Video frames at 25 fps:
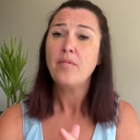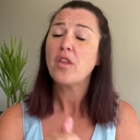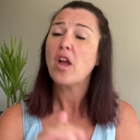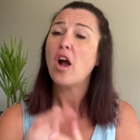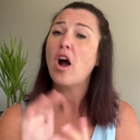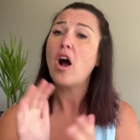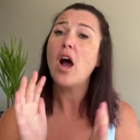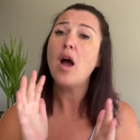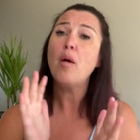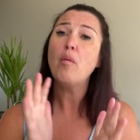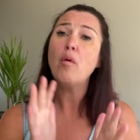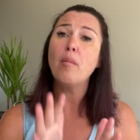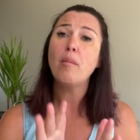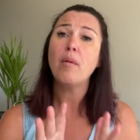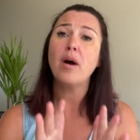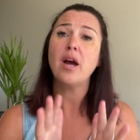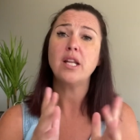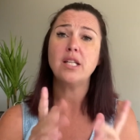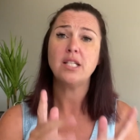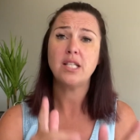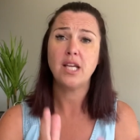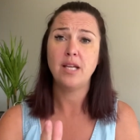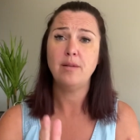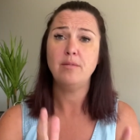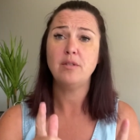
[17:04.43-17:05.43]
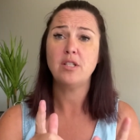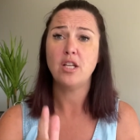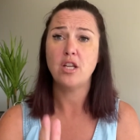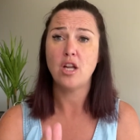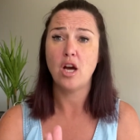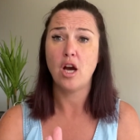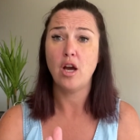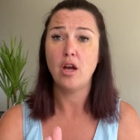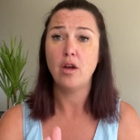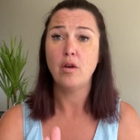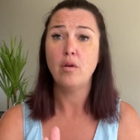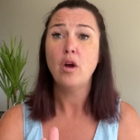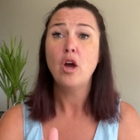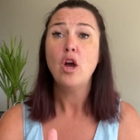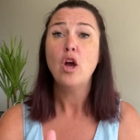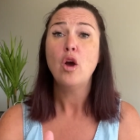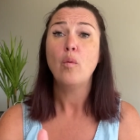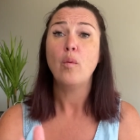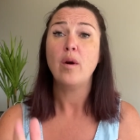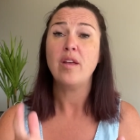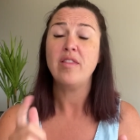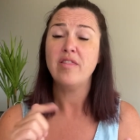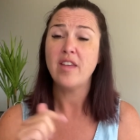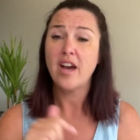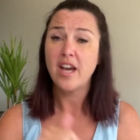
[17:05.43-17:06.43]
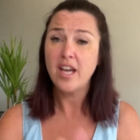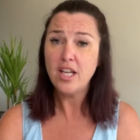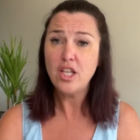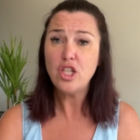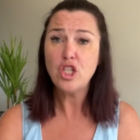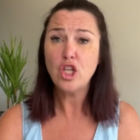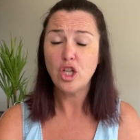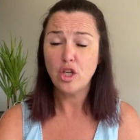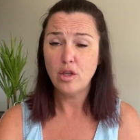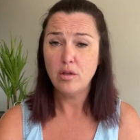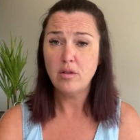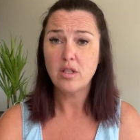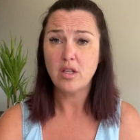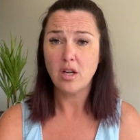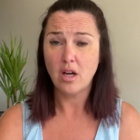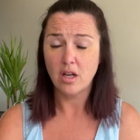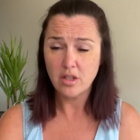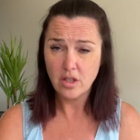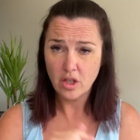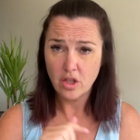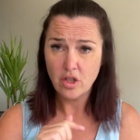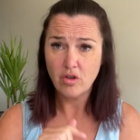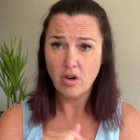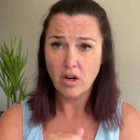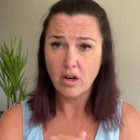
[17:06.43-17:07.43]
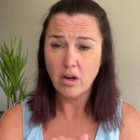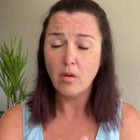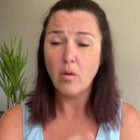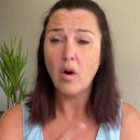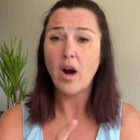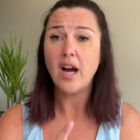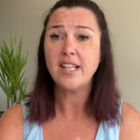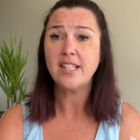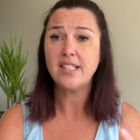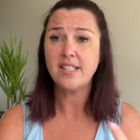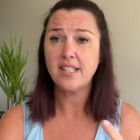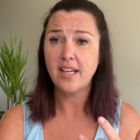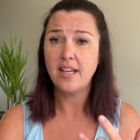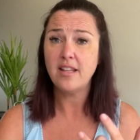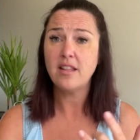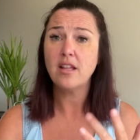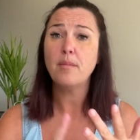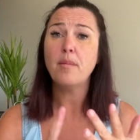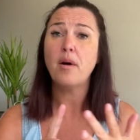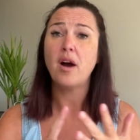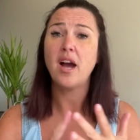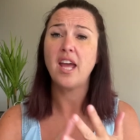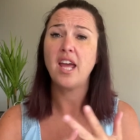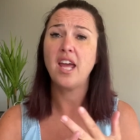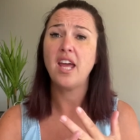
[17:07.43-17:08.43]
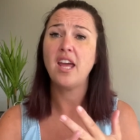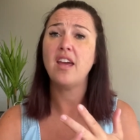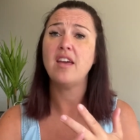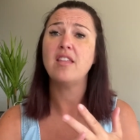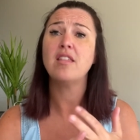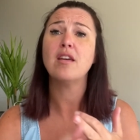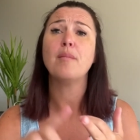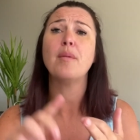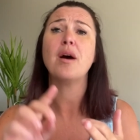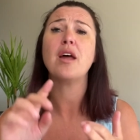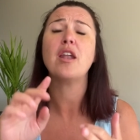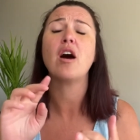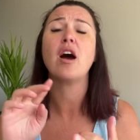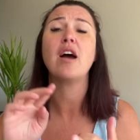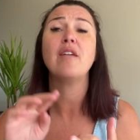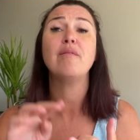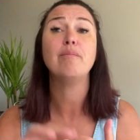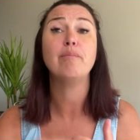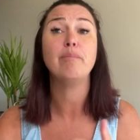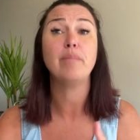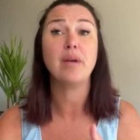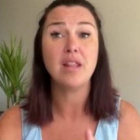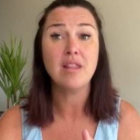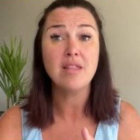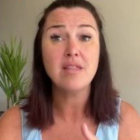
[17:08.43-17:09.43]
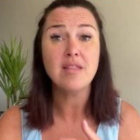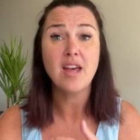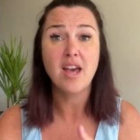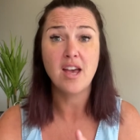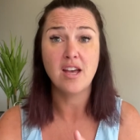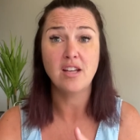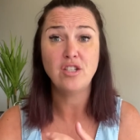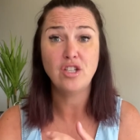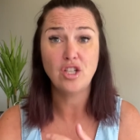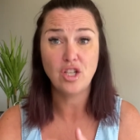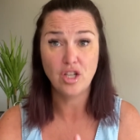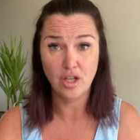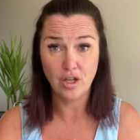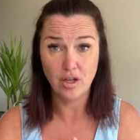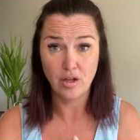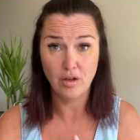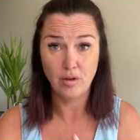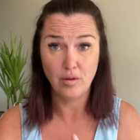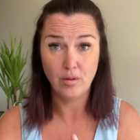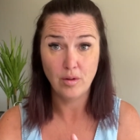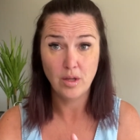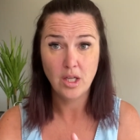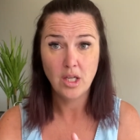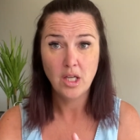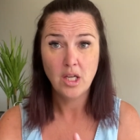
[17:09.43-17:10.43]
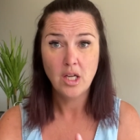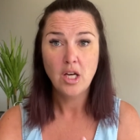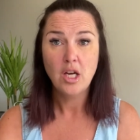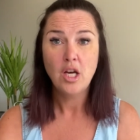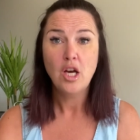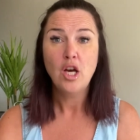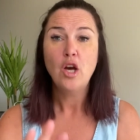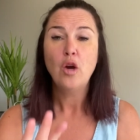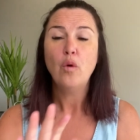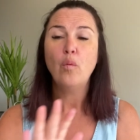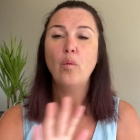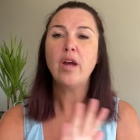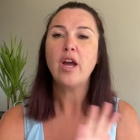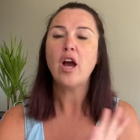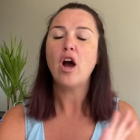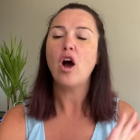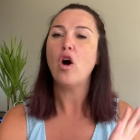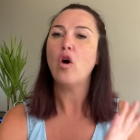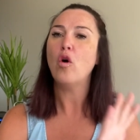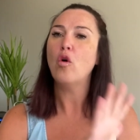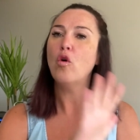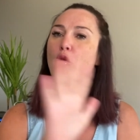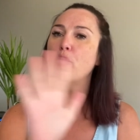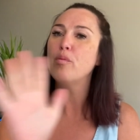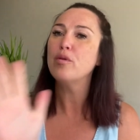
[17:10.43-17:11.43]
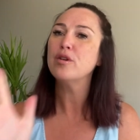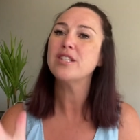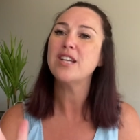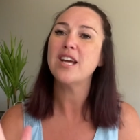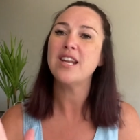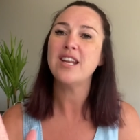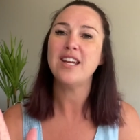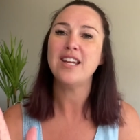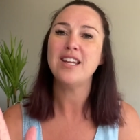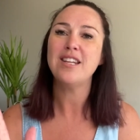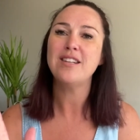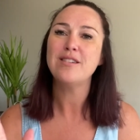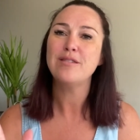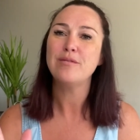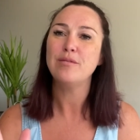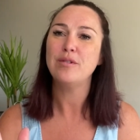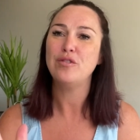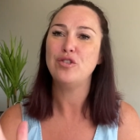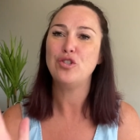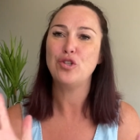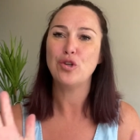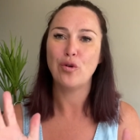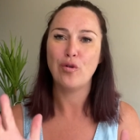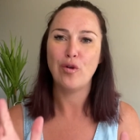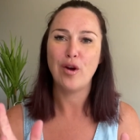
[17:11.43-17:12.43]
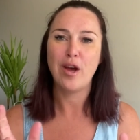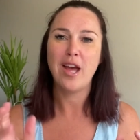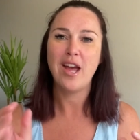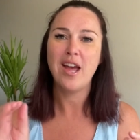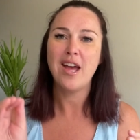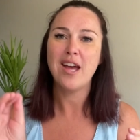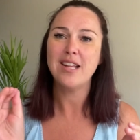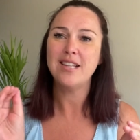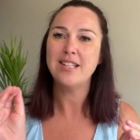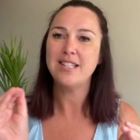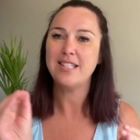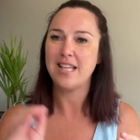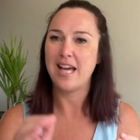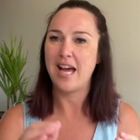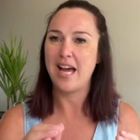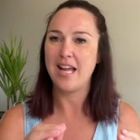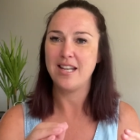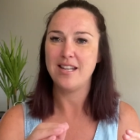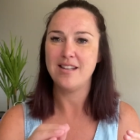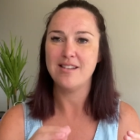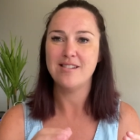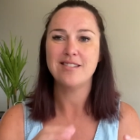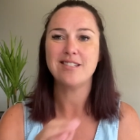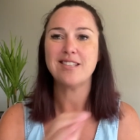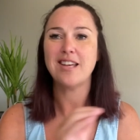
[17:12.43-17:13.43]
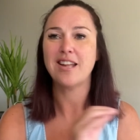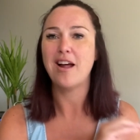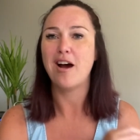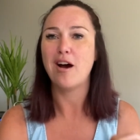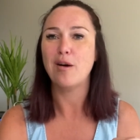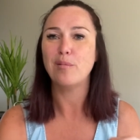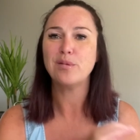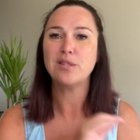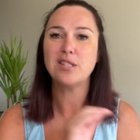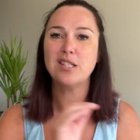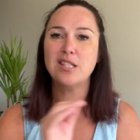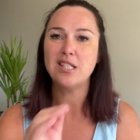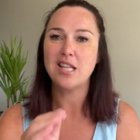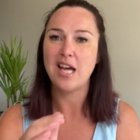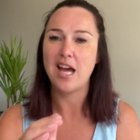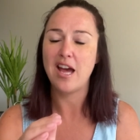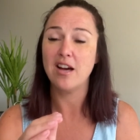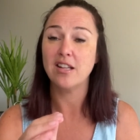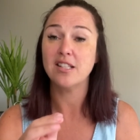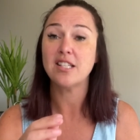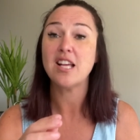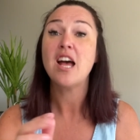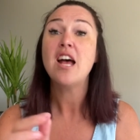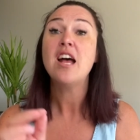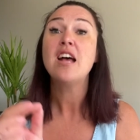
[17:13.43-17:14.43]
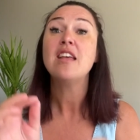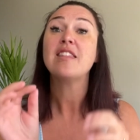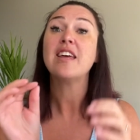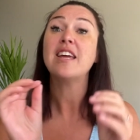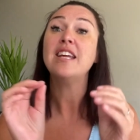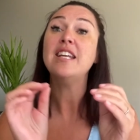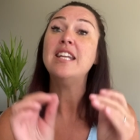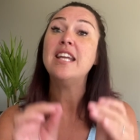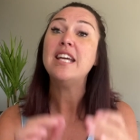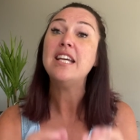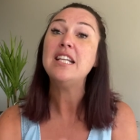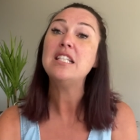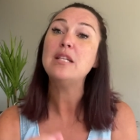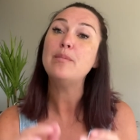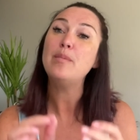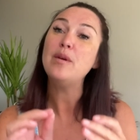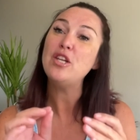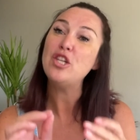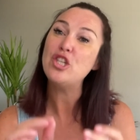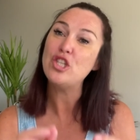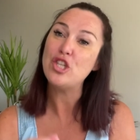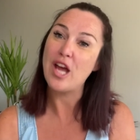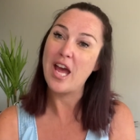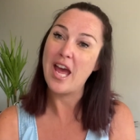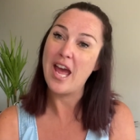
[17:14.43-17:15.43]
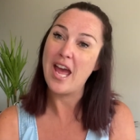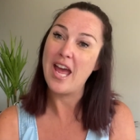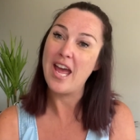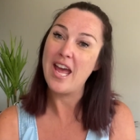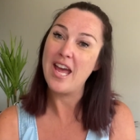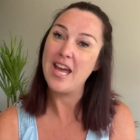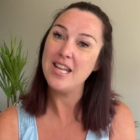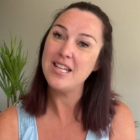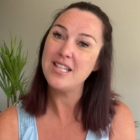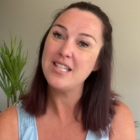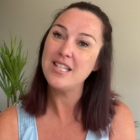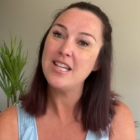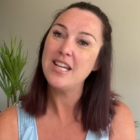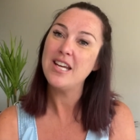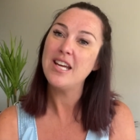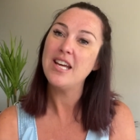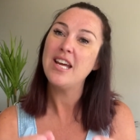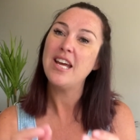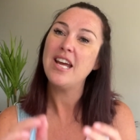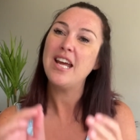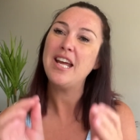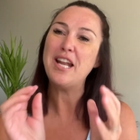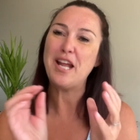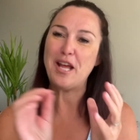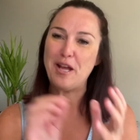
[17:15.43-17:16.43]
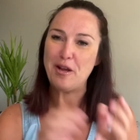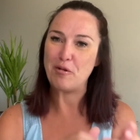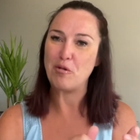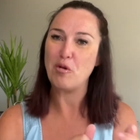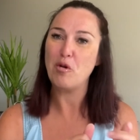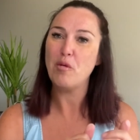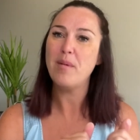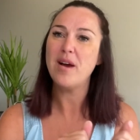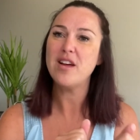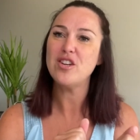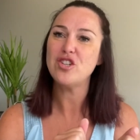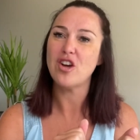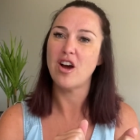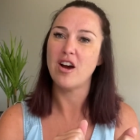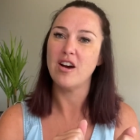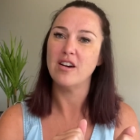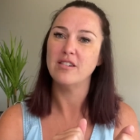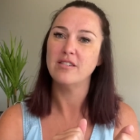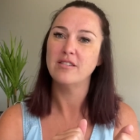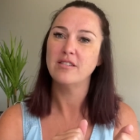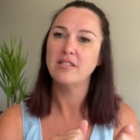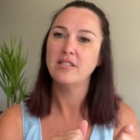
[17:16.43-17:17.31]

I want my team to know when they too start to struggle, I see them, I hear them, and I've been there too. We are all presented with joy and sadness and ups and downs. They need to be shared in equal measure.